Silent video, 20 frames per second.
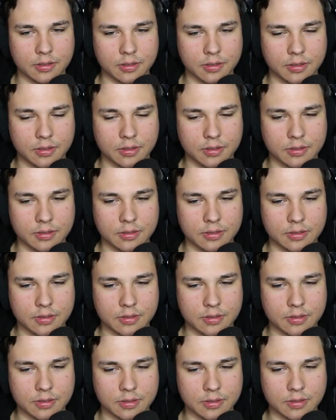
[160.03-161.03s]
you to take a note
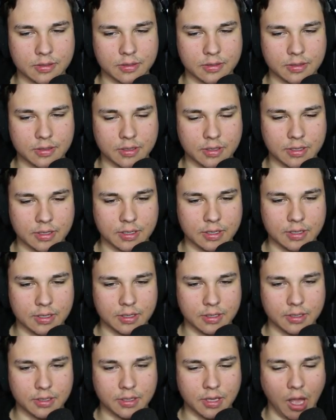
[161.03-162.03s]
on that.
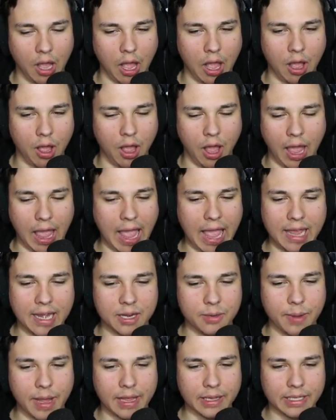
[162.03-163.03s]
Uh,
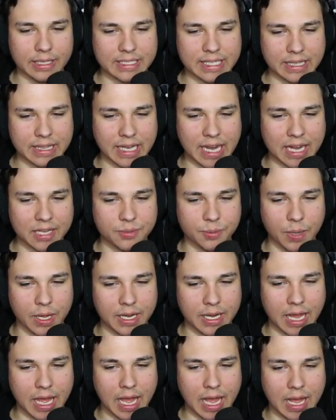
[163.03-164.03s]
anyway, let's get the next
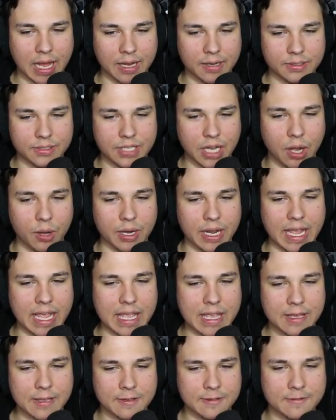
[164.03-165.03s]
one. Uh,
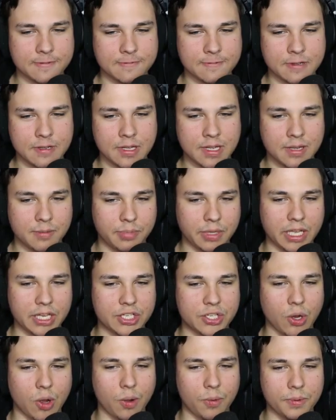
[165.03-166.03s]
Tony,
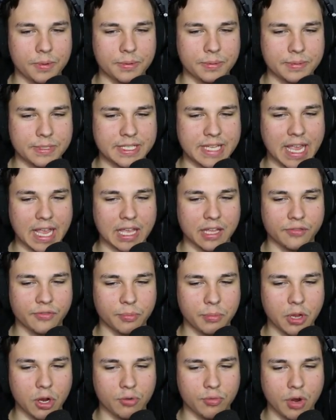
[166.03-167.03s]
please show what was taken
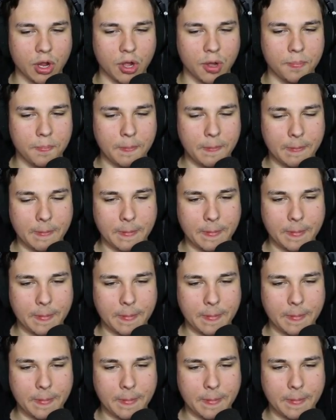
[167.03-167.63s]
from your room.